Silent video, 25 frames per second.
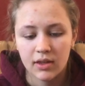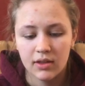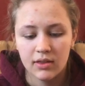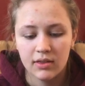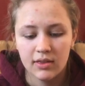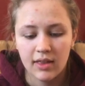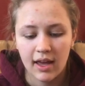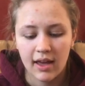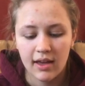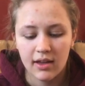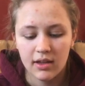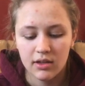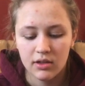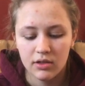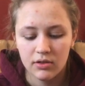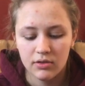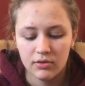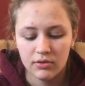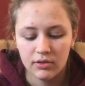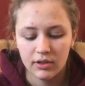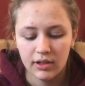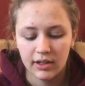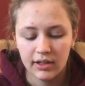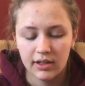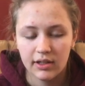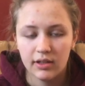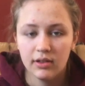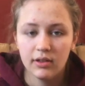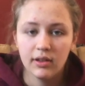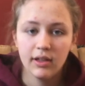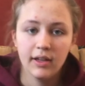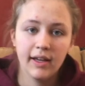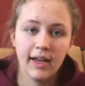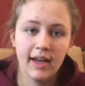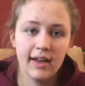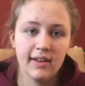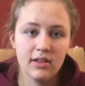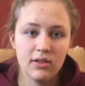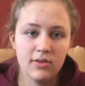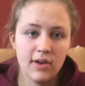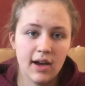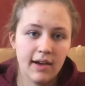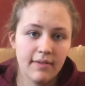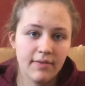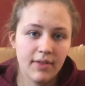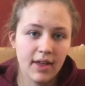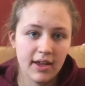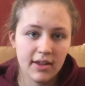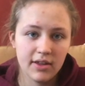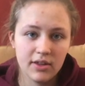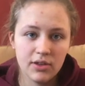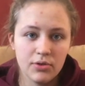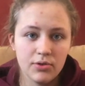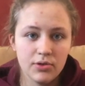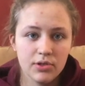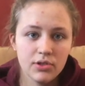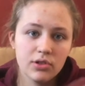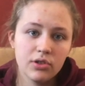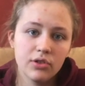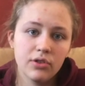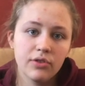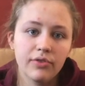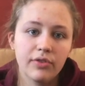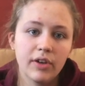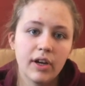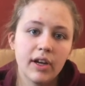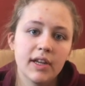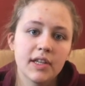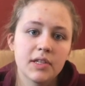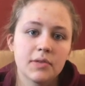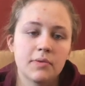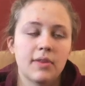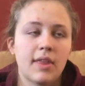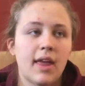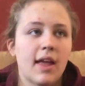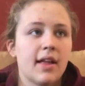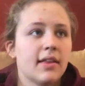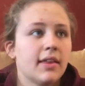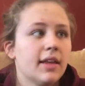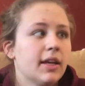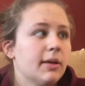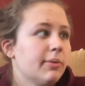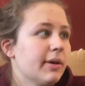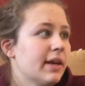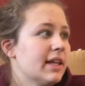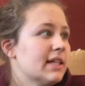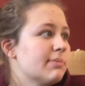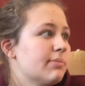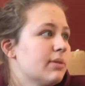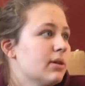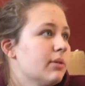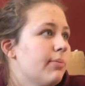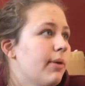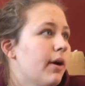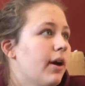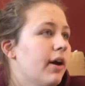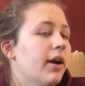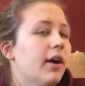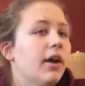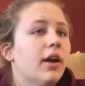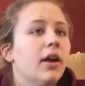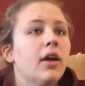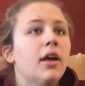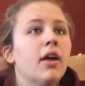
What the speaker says: that you, like, again, you have that used to phrase where that like plays a big part,